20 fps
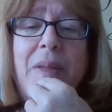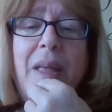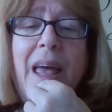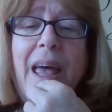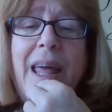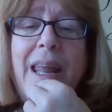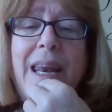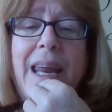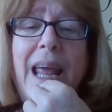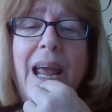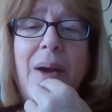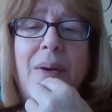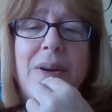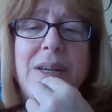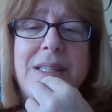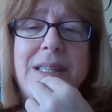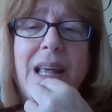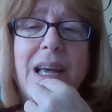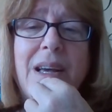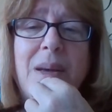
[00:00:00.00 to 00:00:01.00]
And
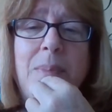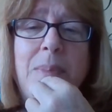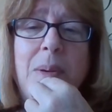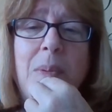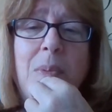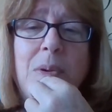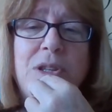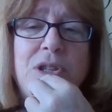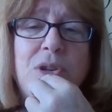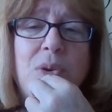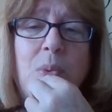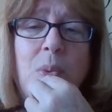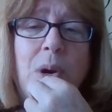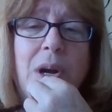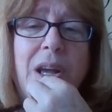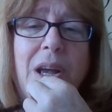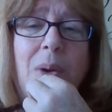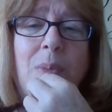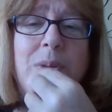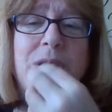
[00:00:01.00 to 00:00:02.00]
Aries, that could be what you're
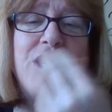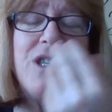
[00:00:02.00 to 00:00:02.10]
working on. We